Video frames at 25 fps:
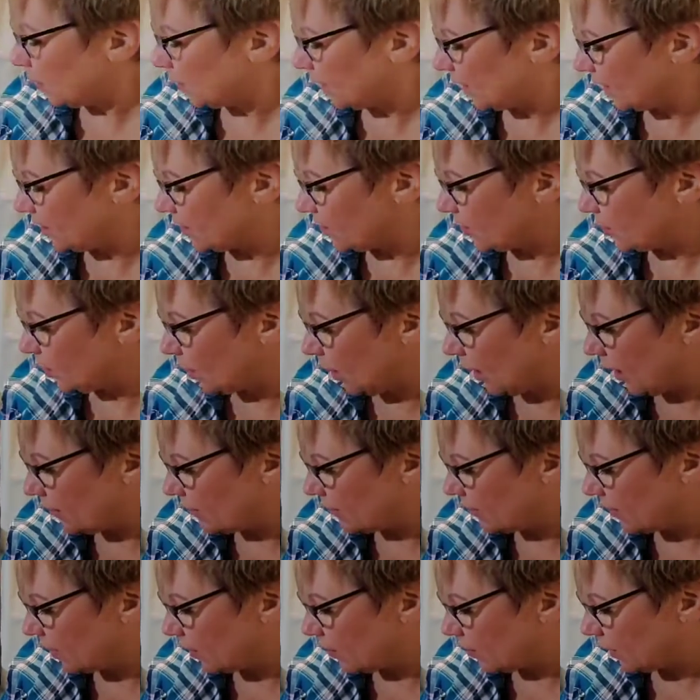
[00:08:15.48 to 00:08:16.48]
yet, but I
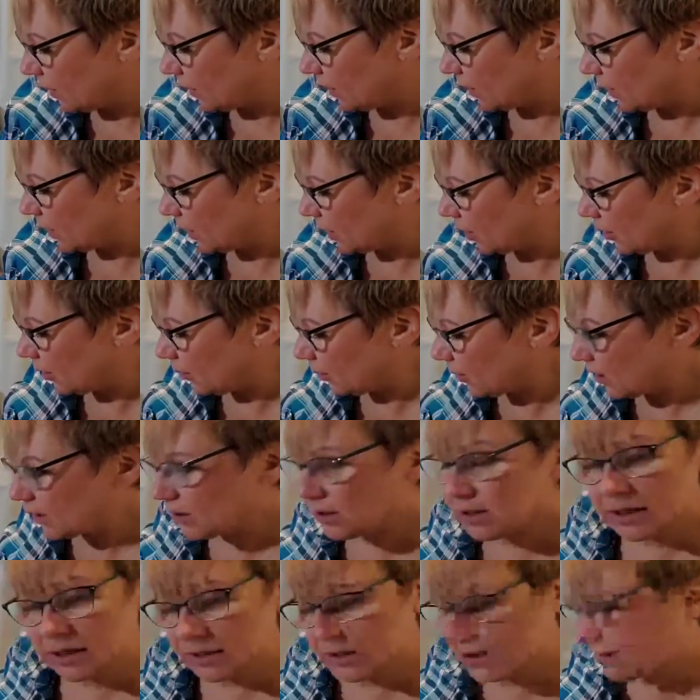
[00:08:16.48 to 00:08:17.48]
do have them in
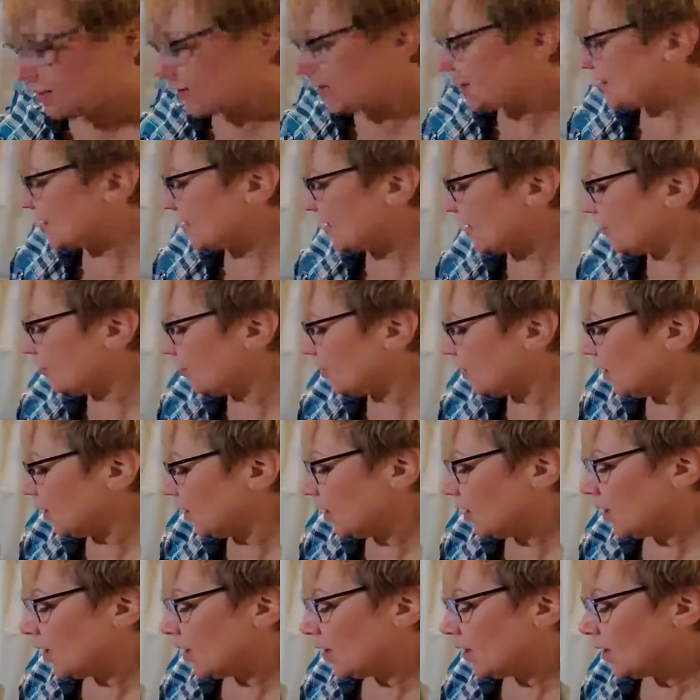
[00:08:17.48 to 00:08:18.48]
there. I'm going to lay this
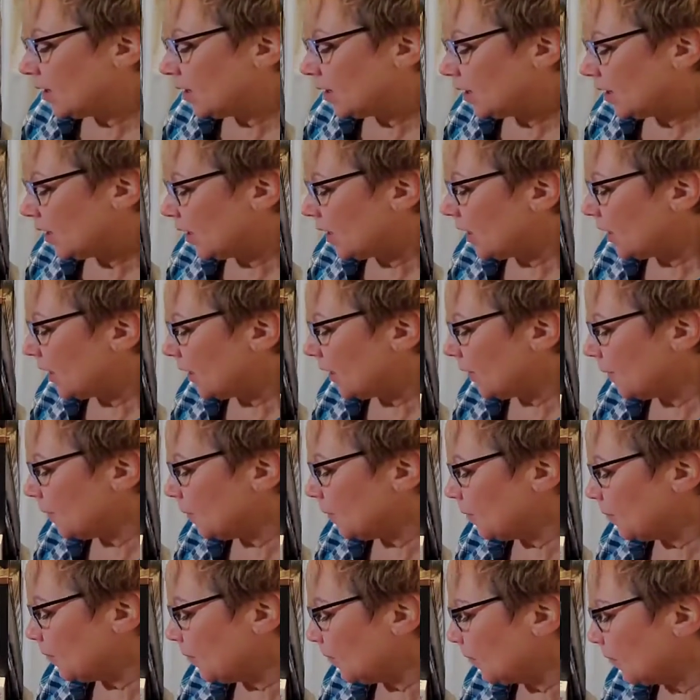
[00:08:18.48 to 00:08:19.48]
down.
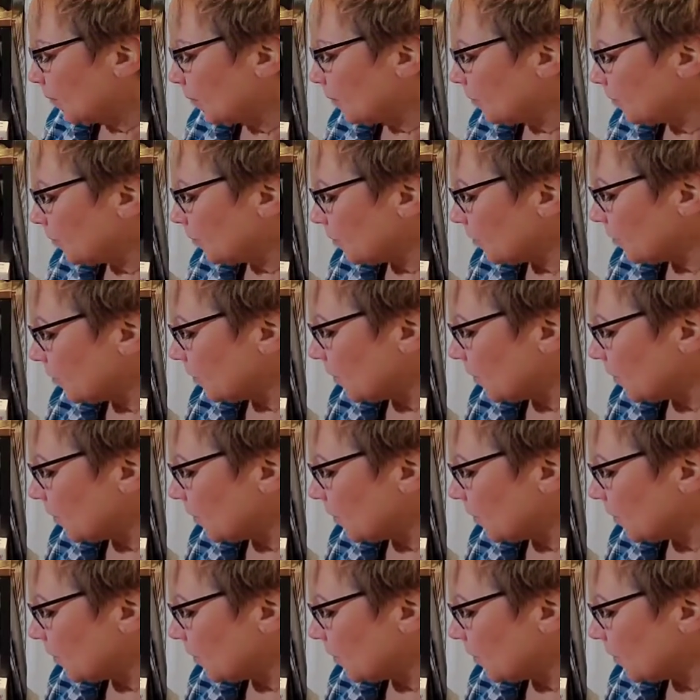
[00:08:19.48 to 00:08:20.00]
And